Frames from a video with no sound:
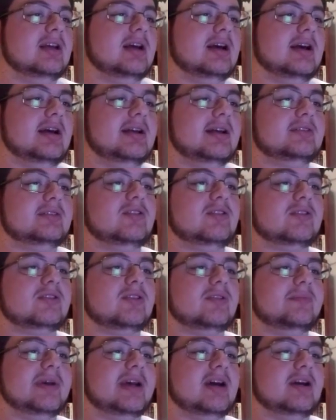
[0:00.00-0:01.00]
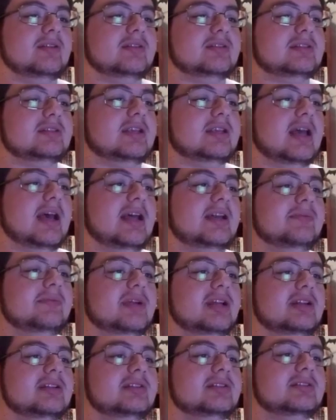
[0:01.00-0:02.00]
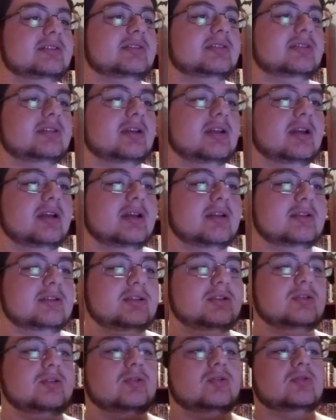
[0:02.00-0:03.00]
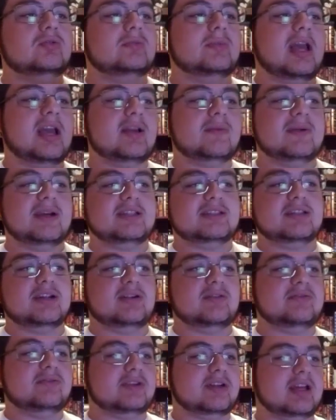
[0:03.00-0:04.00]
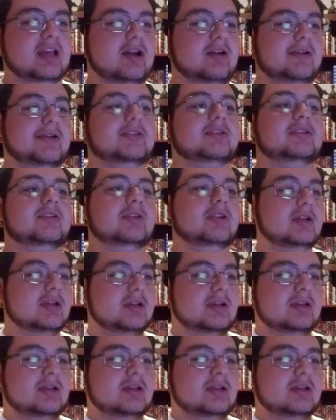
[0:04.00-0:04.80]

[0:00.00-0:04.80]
it took about 10 minutes to make myself a character.